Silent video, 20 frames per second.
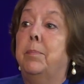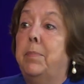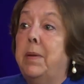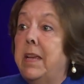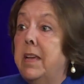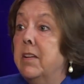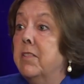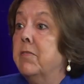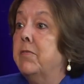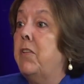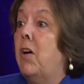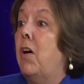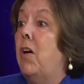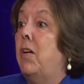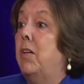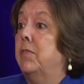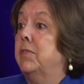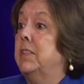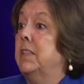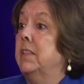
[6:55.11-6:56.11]
be
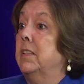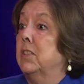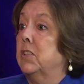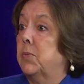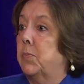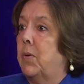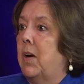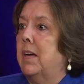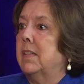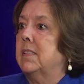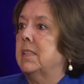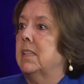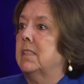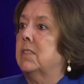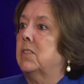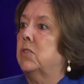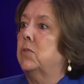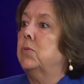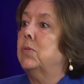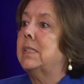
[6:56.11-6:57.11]
involved in this
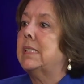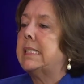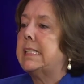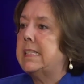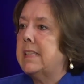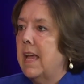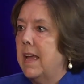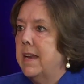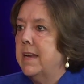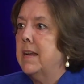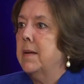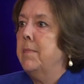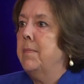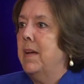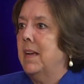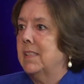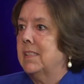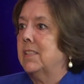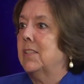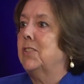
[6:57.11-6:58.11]
process, to send a
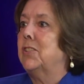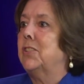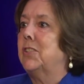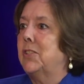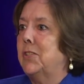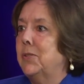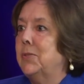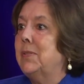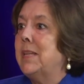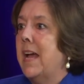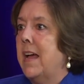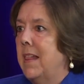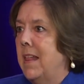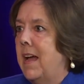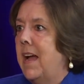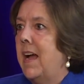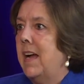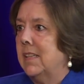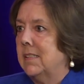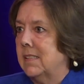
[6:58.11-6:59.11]
message to
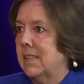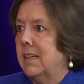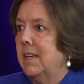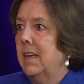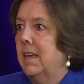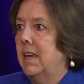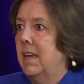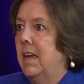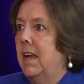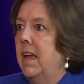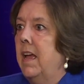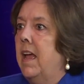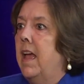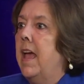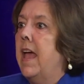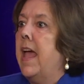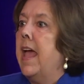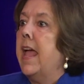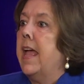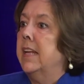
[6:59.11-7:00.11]
Tallahassee.
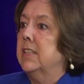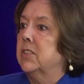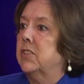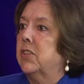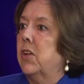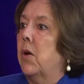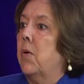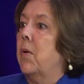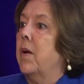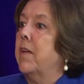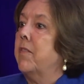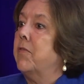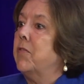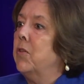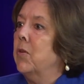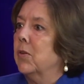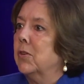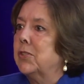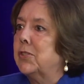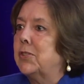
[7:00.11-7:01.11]
And so if
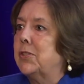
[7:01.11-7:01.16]
your